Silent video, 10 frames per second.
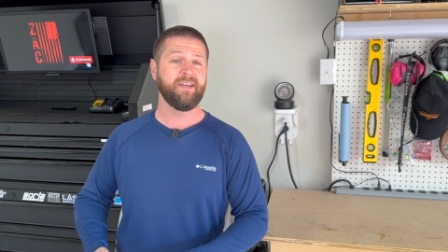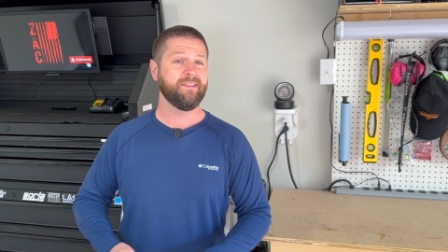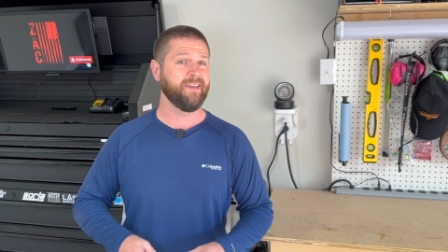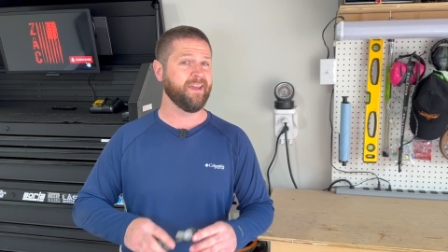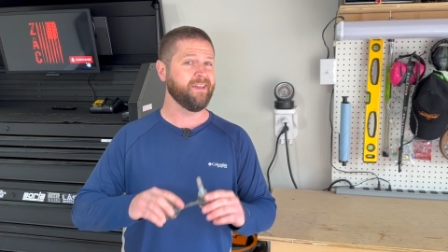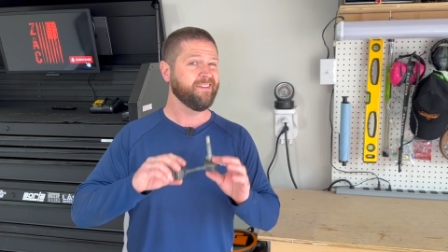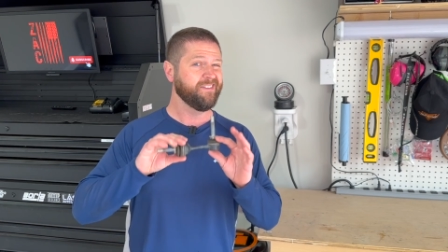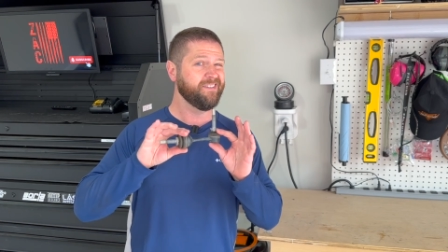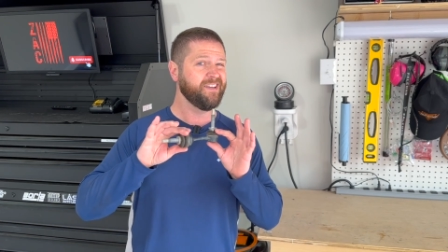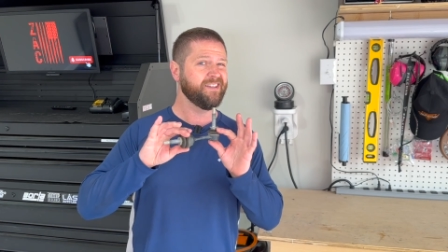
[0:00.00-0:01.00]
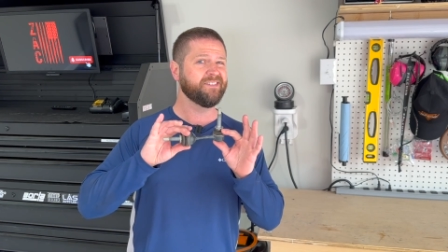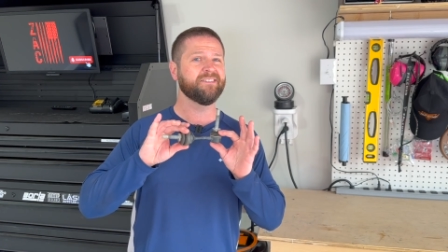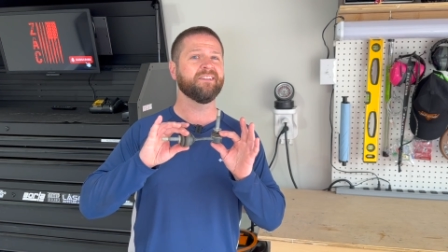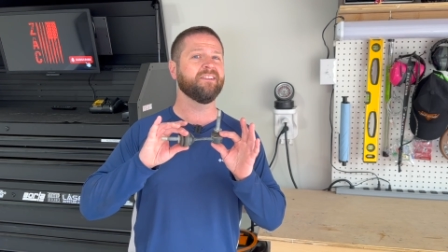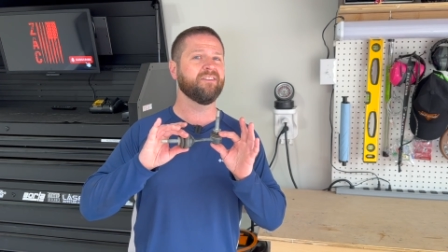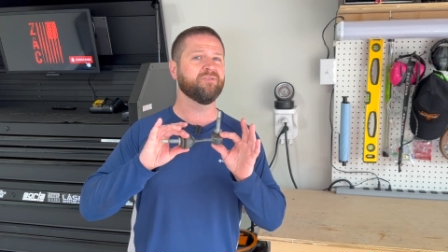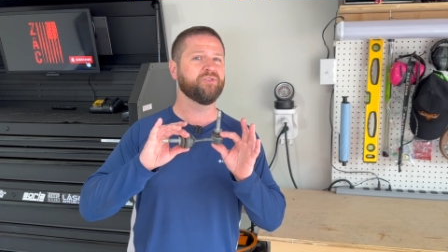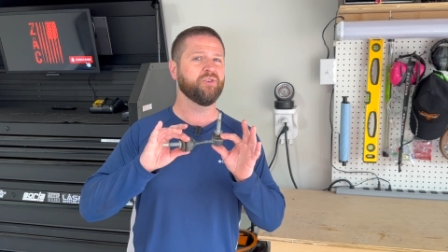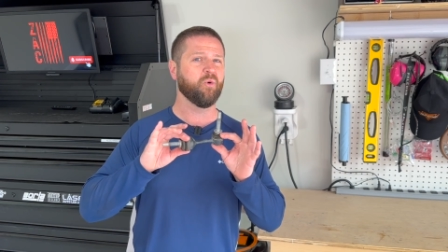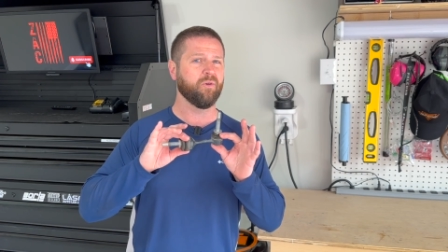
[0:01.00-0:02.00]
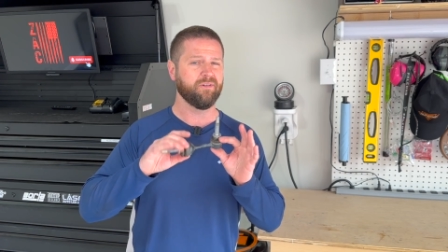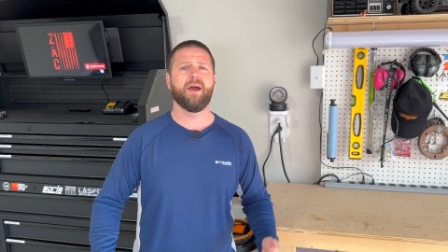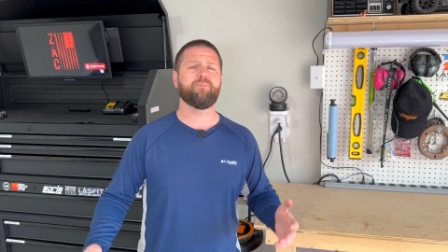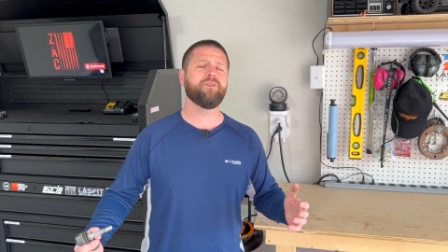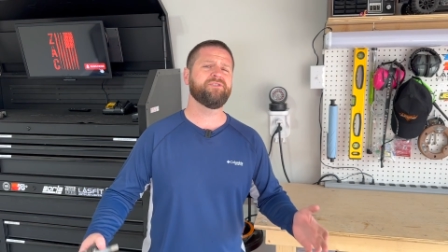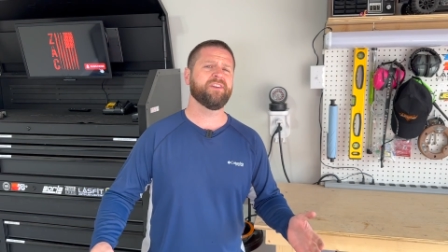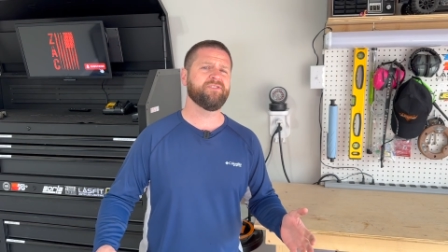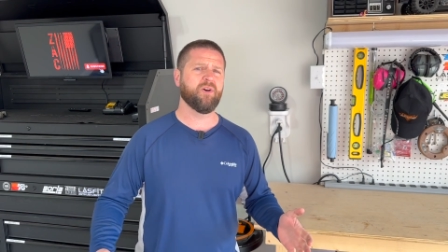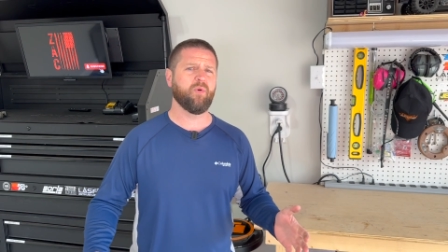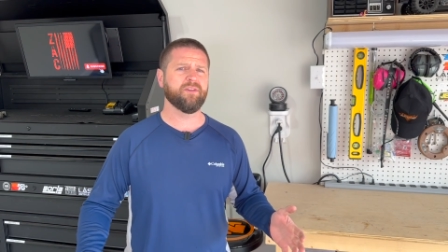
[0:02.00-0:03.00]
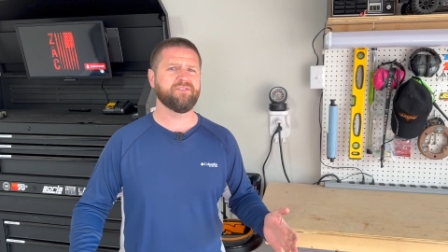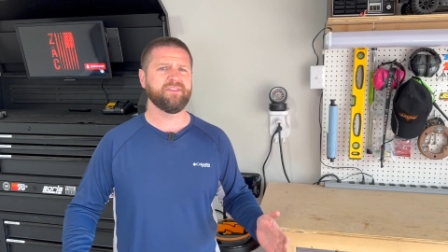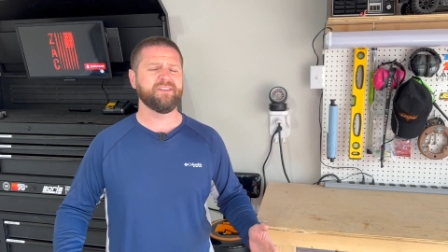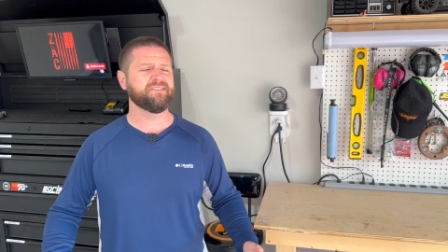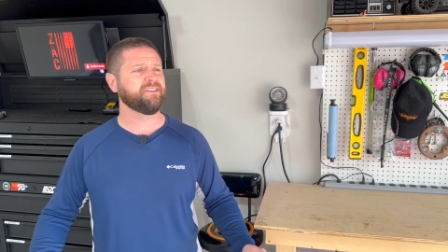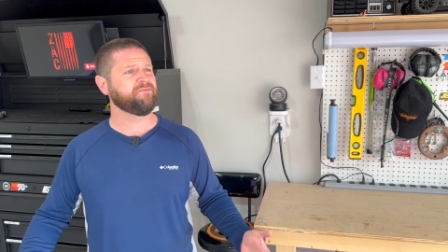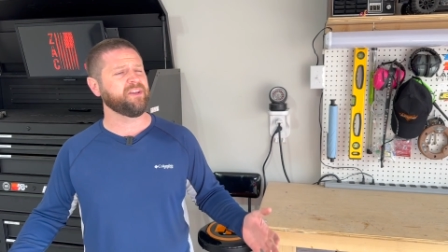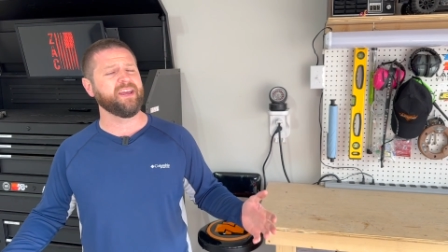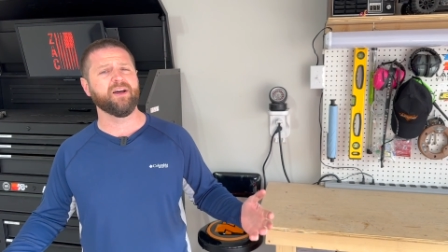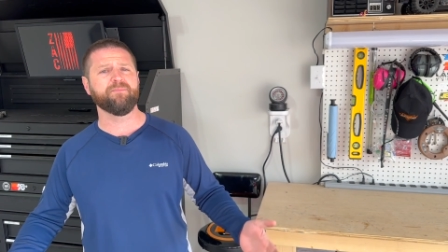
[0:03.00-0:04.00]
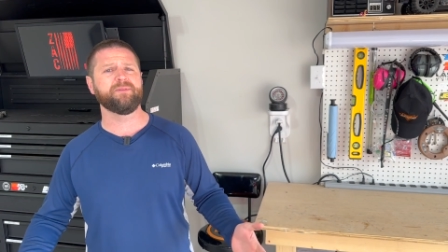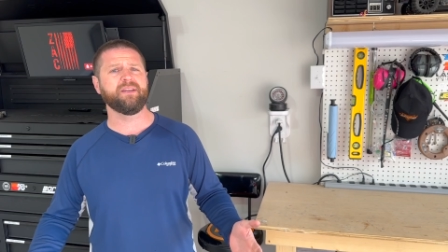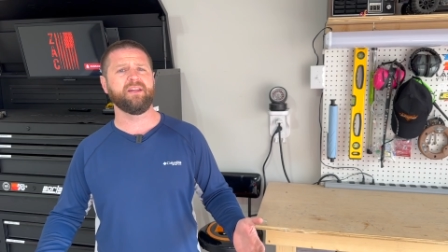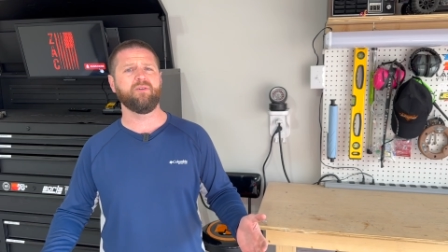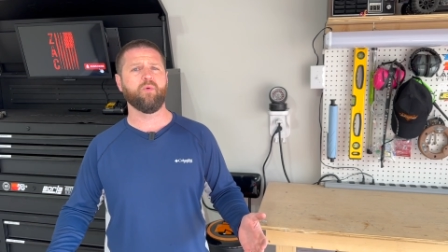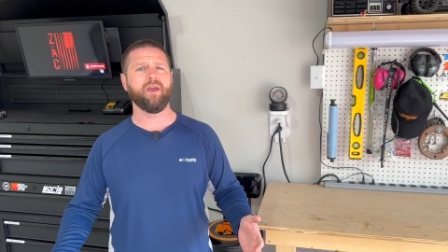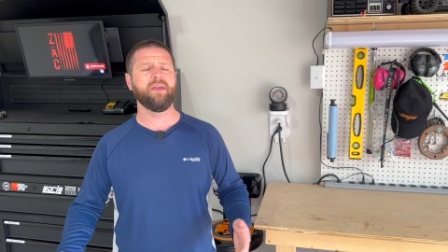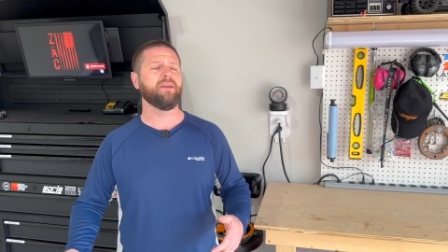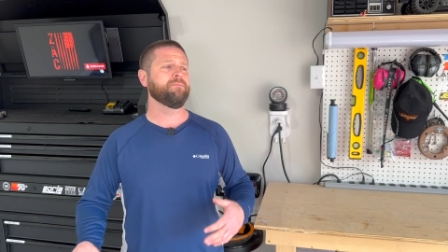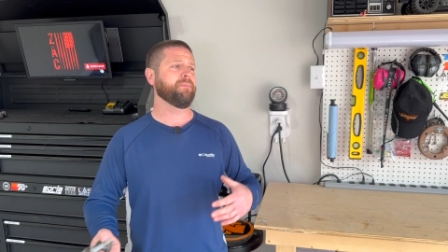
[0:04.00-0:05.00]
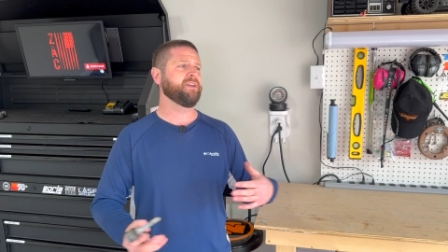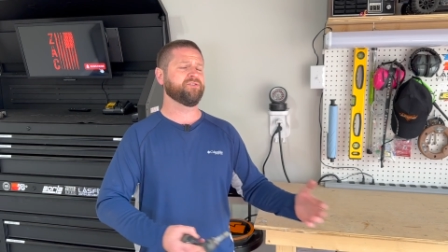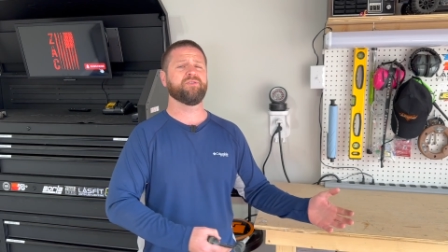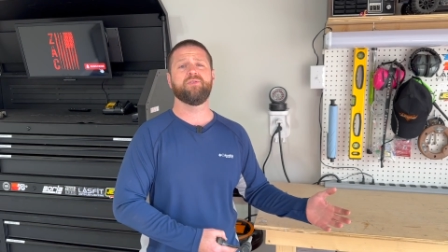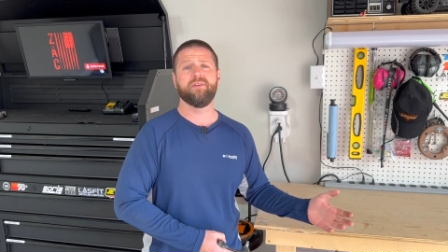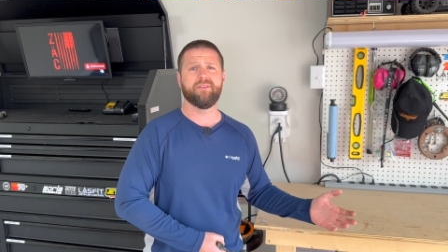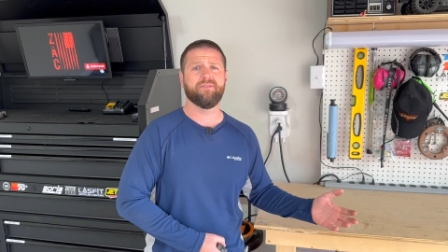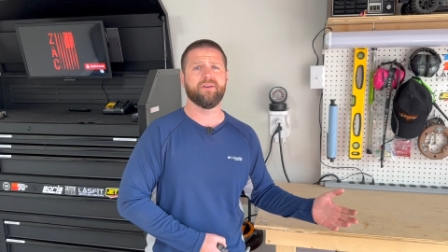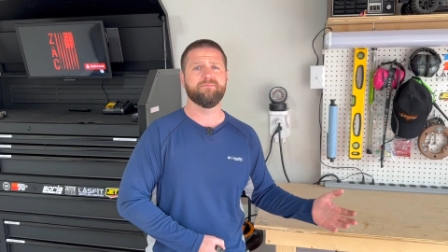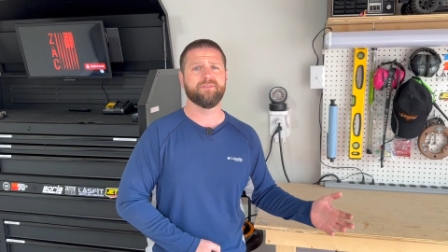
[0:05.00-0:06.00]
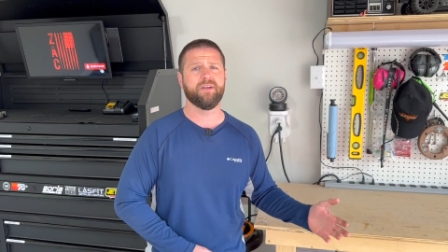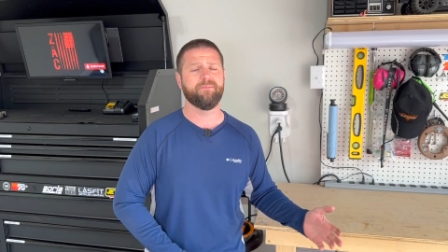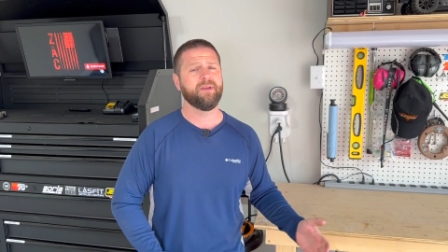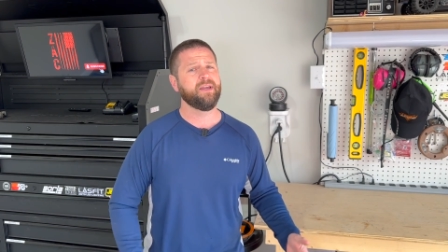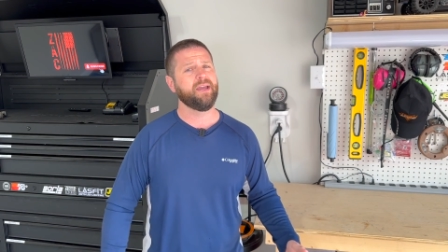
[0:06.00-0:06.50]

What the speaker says: that this is a little short. I appreciate y'all watching this. If it helped in any way, make sure you hit the thumbs up.